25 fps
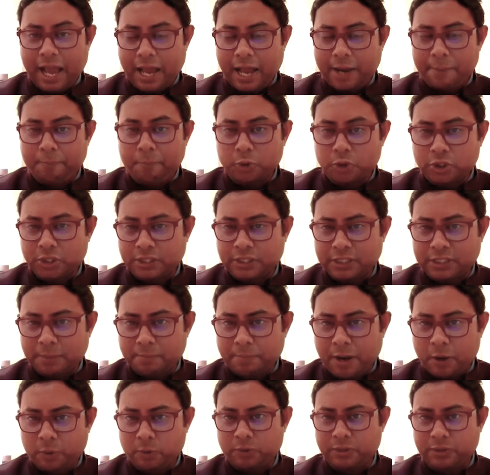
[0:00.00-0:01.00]
and pushing the
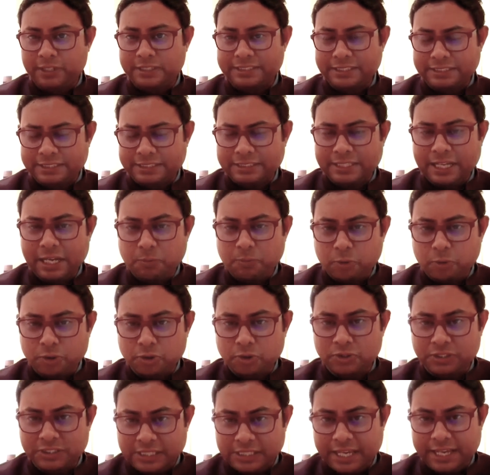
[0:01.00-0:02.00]
boundaries. Isn't that
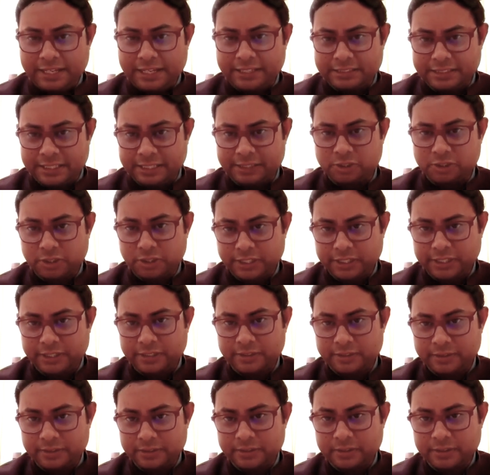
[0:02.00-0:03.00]
what you're saying, essentially?